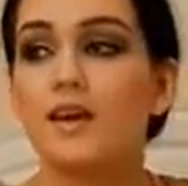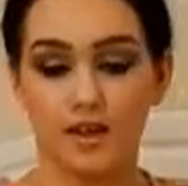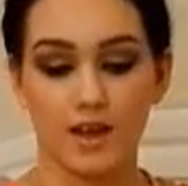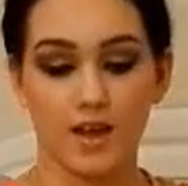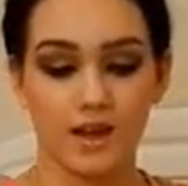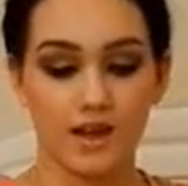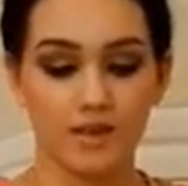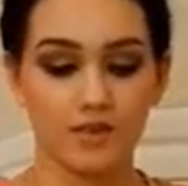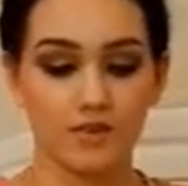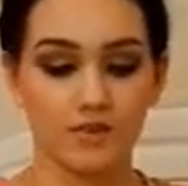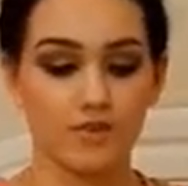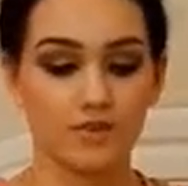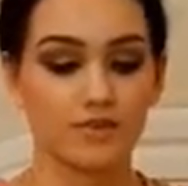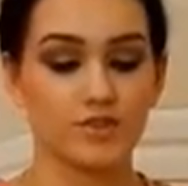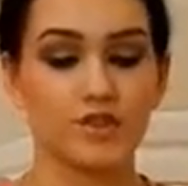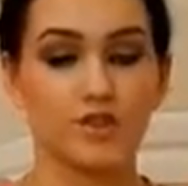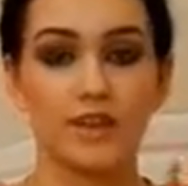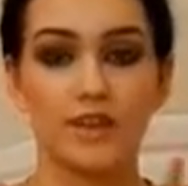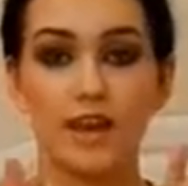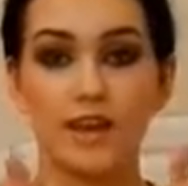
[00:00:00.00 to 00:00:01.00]
And
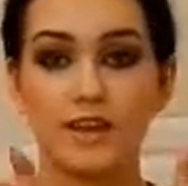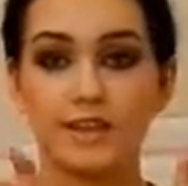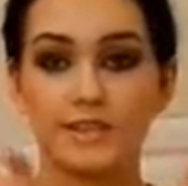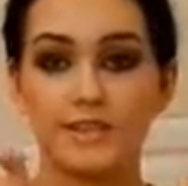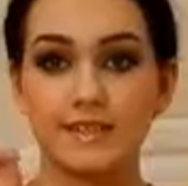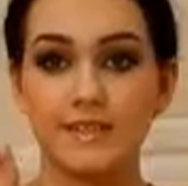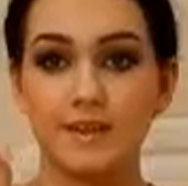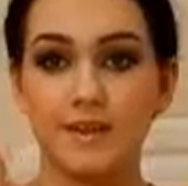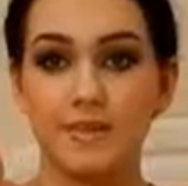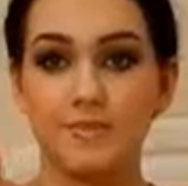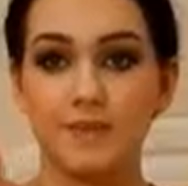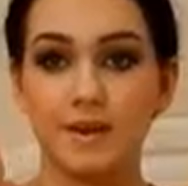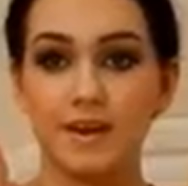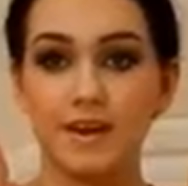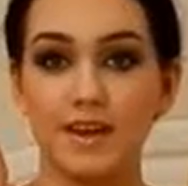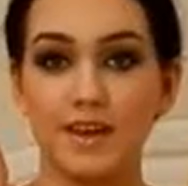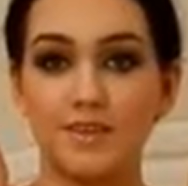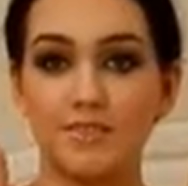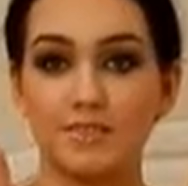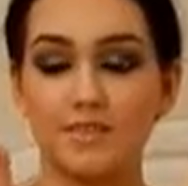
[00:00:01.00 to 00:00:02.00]
also I did get my
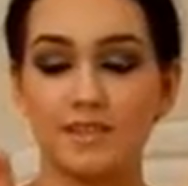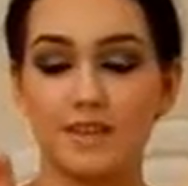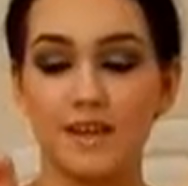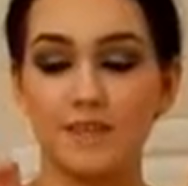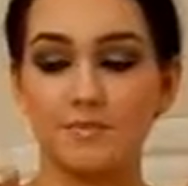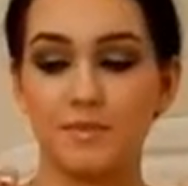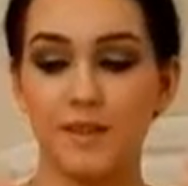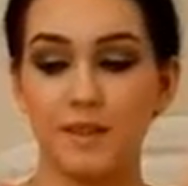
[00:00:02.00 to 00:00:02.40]
nails done.